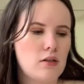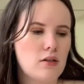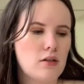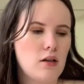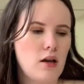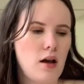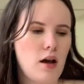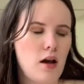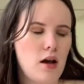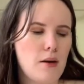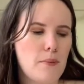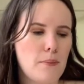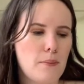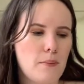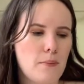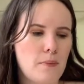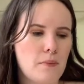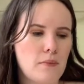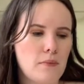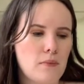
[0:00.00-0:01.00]

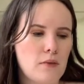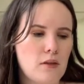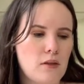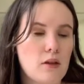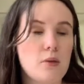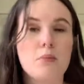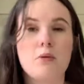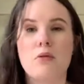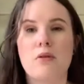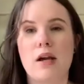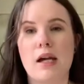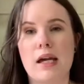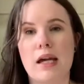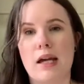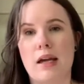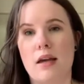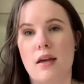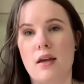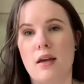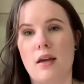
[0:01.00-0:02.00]
um, the
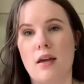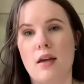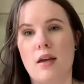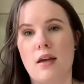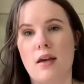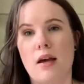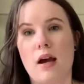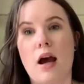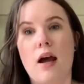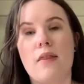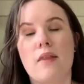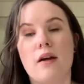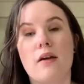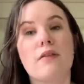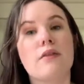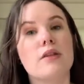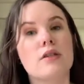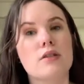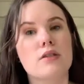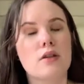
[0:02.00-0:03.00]
beret and
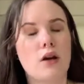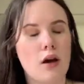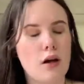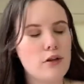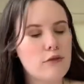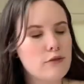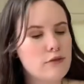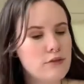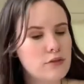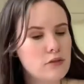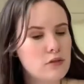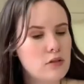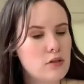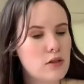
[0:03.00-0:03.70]
then the scarf.